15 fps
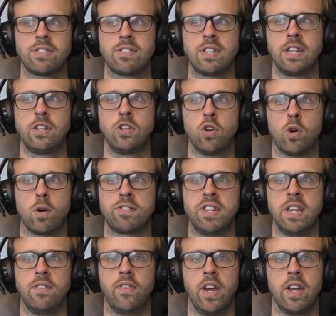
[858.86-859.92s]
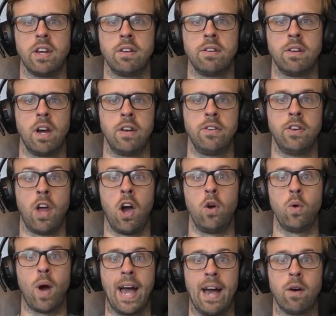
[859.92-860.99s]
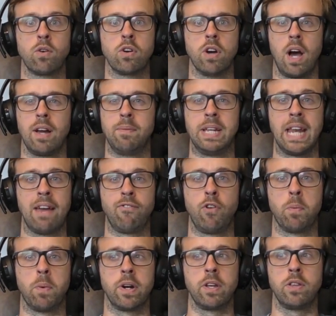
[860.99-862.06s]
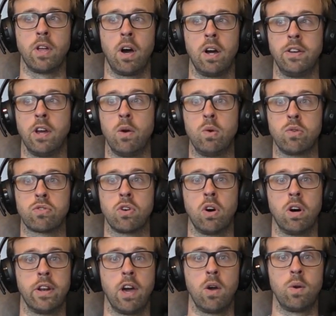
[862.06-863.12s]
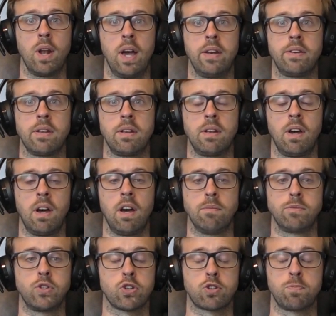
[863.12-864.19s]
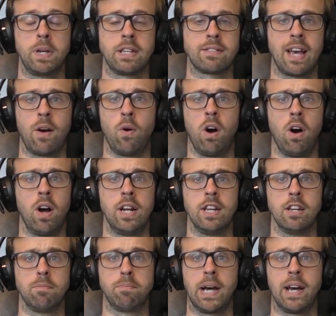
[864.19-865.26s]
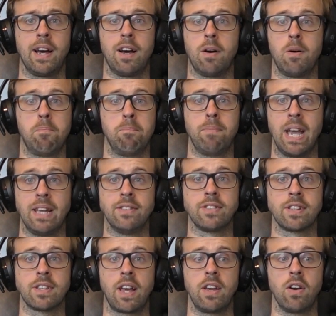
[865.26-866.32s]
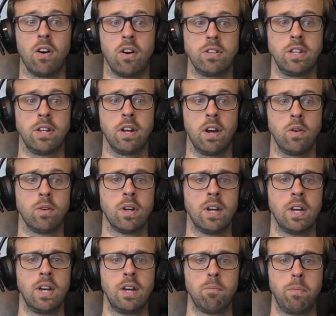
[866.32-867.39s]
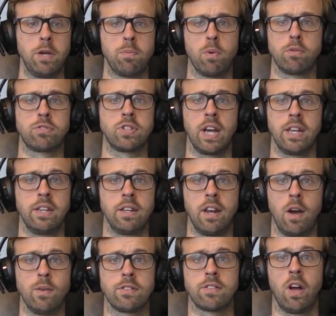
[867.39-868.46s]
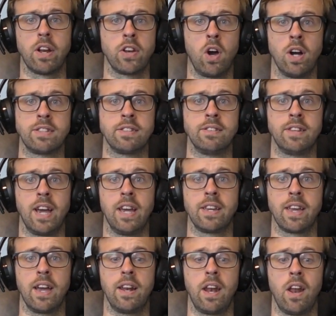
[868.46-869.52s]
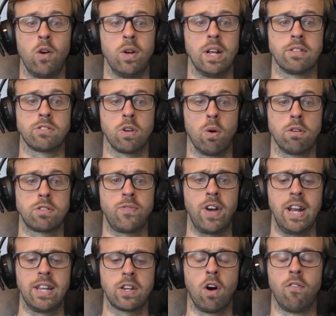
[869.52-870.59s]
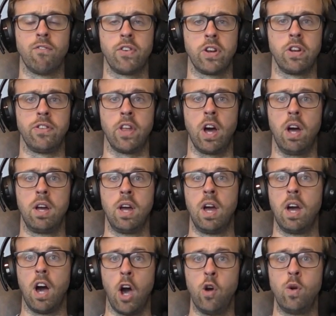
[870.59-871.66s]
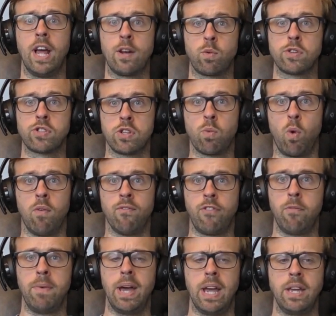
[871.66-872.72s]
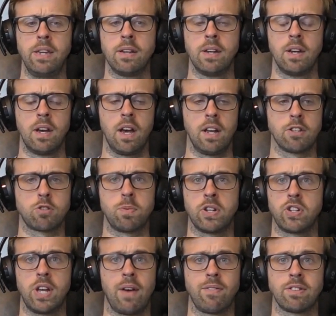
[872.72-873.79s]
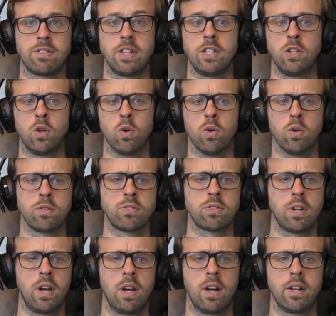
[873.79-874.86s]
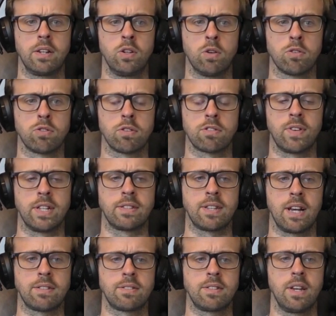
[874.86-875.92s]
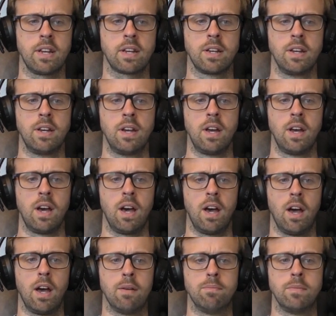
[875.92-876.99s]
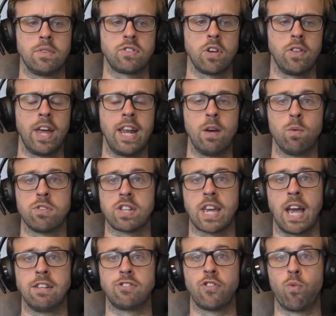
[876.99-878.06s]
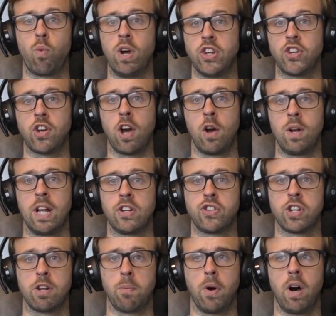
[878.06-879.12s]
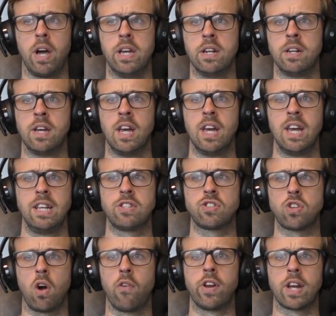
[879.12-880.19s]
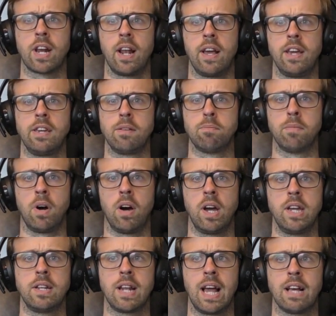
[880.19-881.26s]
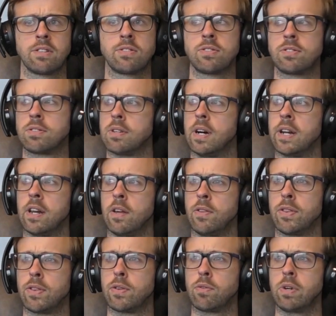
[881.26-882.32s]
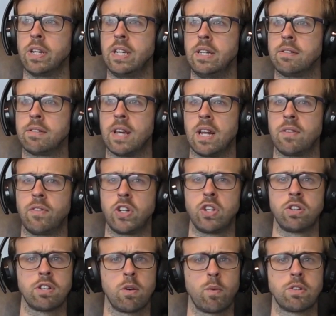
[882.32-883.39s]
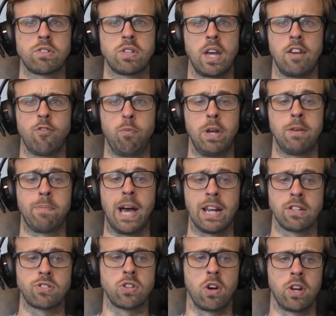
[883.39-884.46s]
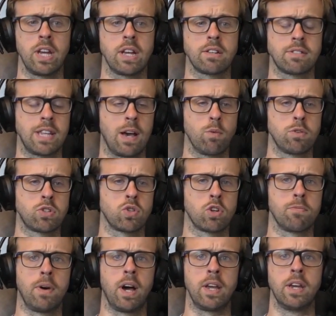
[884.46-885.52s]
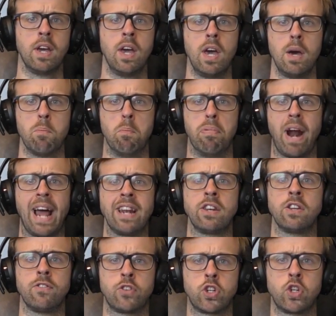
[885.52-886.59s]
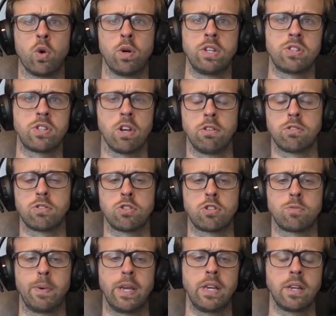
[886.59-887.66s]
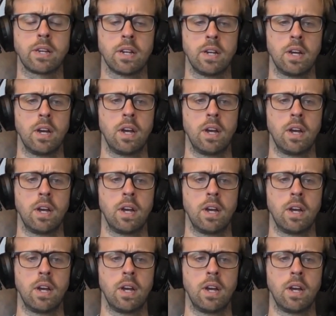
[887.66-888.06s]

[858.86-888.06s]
seen your TV and know how good, I mean, everybody that I know who's got an OLED just speaks how highly about how amazing they are. You know, people say, you know, it's like night and day getting an OLED. So I was fairly confident that OLED was the one for me, and especially having seen yours, and yours looks fantastic. So then it was a case of which OLED should I buy, and historically my last, I don't know, 3 televisions I would say have been Panasonics. That was sort of my brand of choice, so to speak.